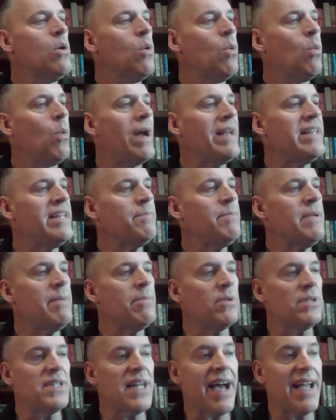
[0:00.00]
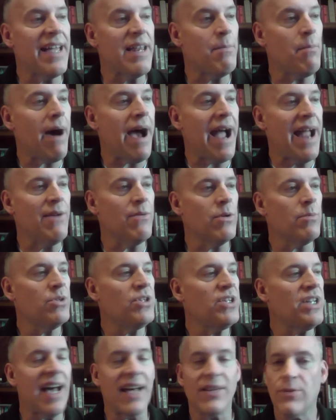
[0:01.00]
Why need people die in my room?
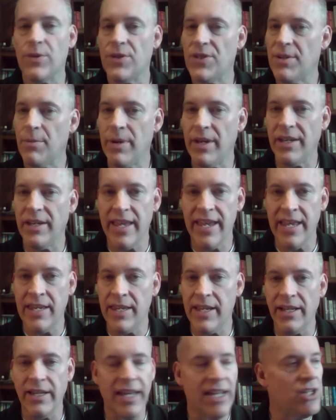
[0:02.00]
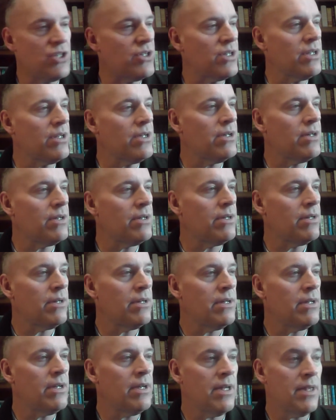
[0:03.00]
She asked with some indignation.
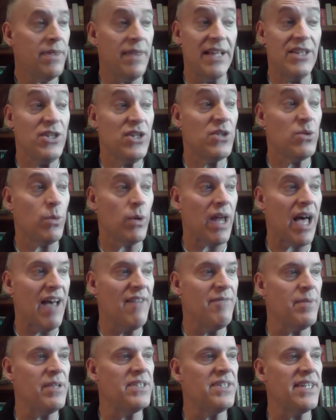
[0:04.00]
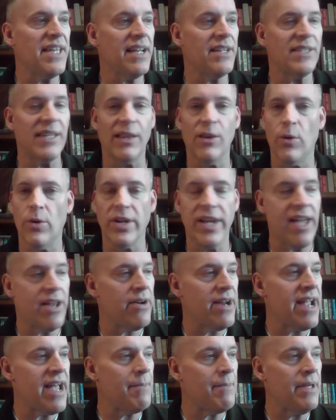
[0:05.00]
That's just what I've been saying, said Lord
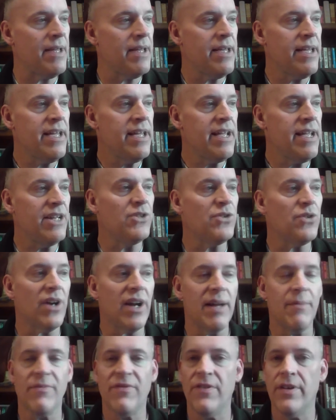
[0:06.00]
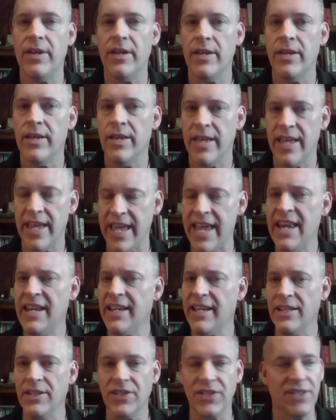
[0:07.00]
Caterham in triumph.
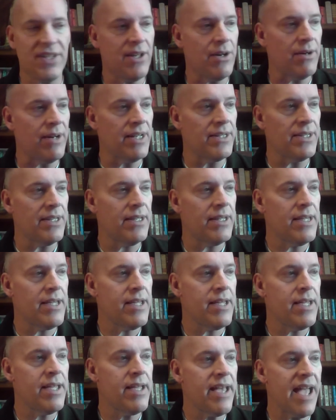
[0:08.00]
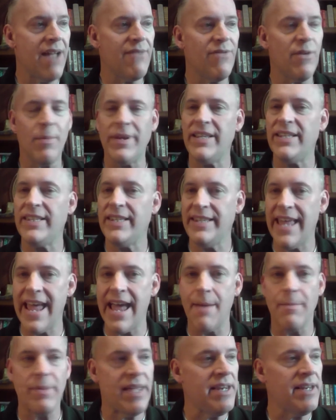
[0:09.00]
Inconsiderate. Everybody's
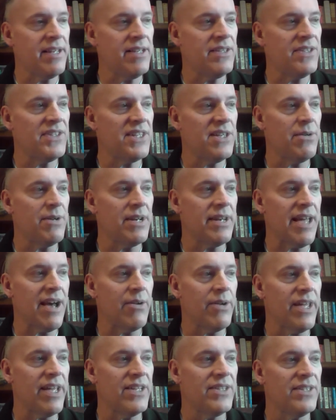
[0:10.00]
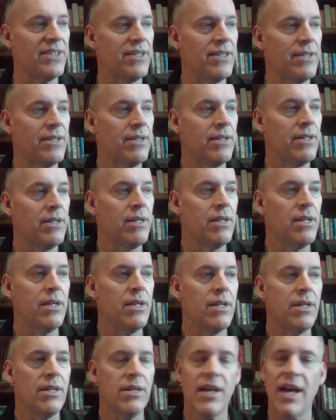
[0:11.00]
damned inconsiderate nowadays.
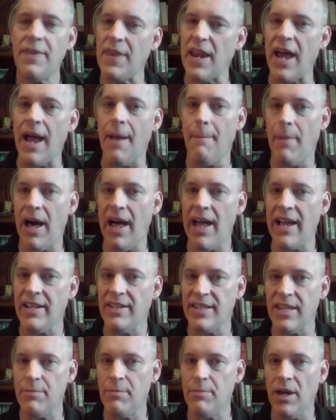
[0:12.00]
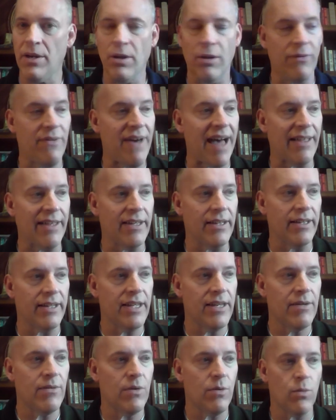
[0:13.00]
Not that I mind, said Bundle
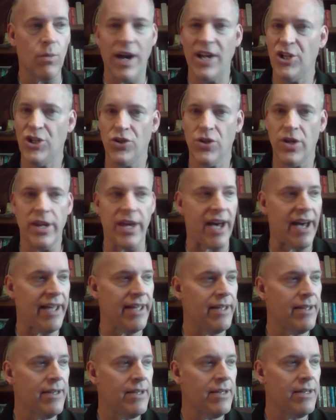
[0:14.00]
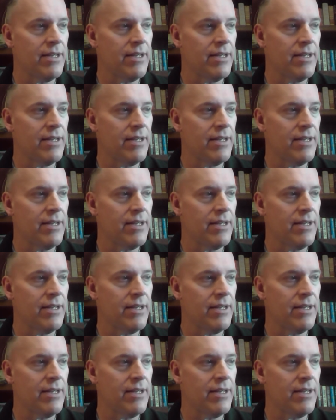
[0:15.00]
valiantly. Why should I?